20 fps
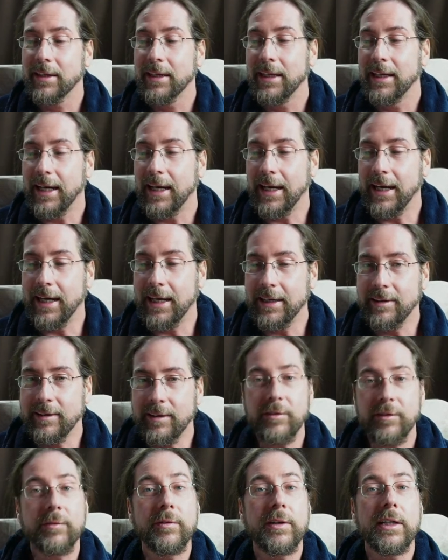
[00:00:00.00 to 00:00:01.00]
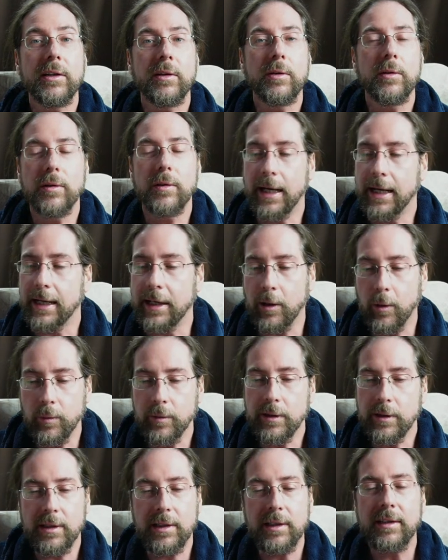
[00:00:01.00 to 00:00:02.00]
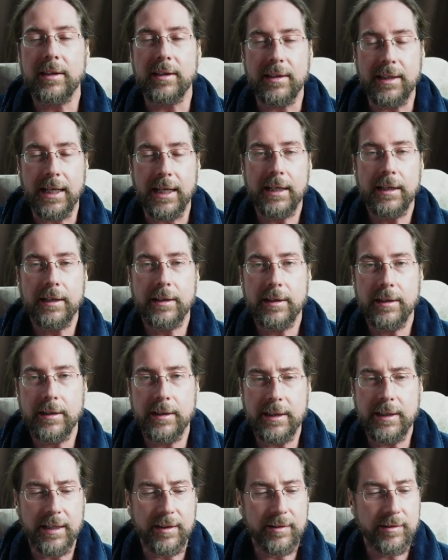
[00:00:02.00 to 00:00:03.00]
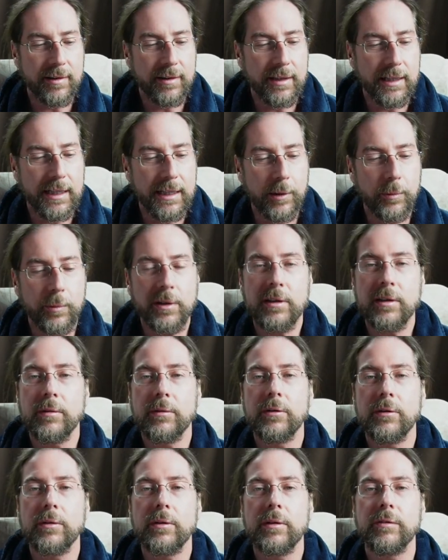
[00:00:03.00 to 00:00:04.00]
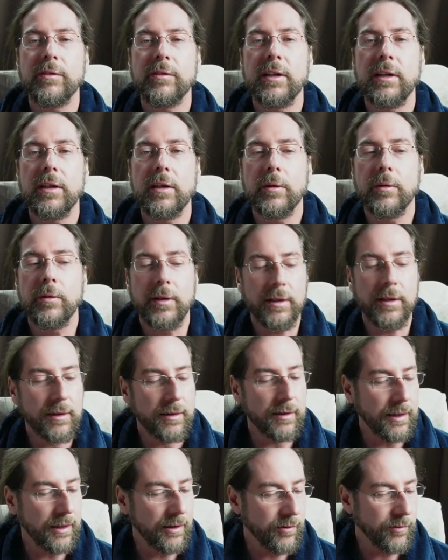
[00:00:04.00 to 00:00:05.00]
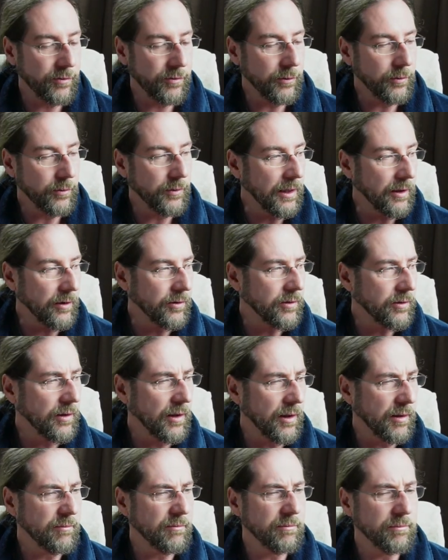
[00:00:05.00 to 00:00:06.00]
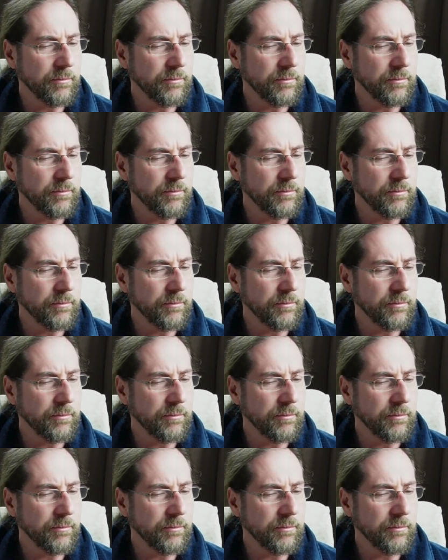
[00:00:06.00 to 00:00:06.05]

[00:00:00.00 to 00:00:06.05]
And this video, I only did the data yesterday. I will do the video in the next few days, um,